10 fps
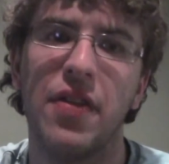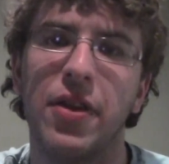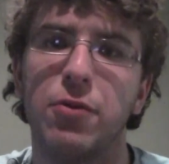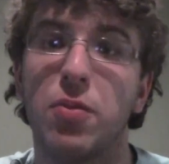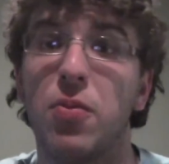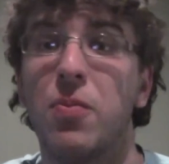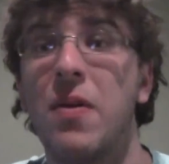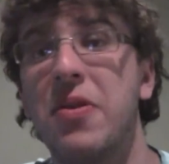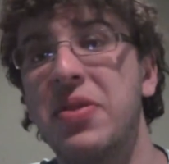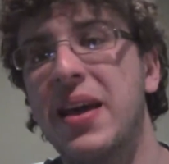and then
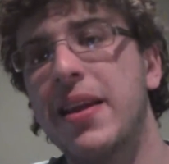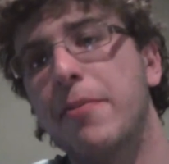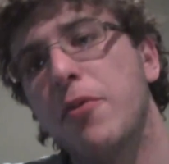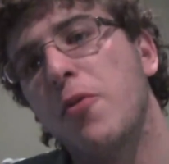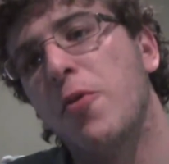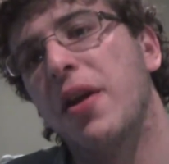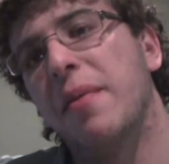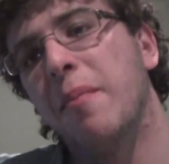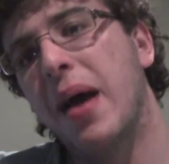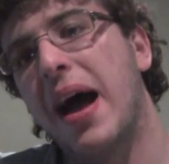they end up
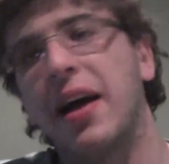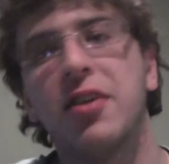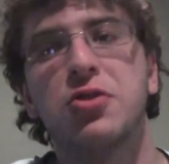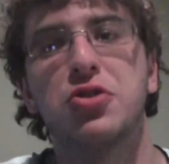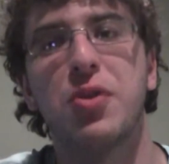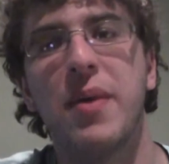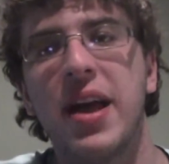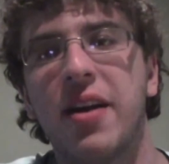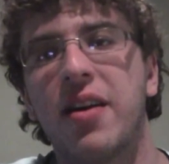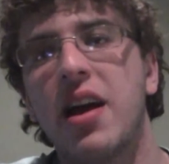reporting back to the
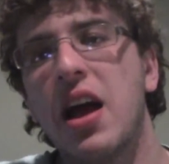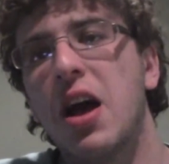mayor.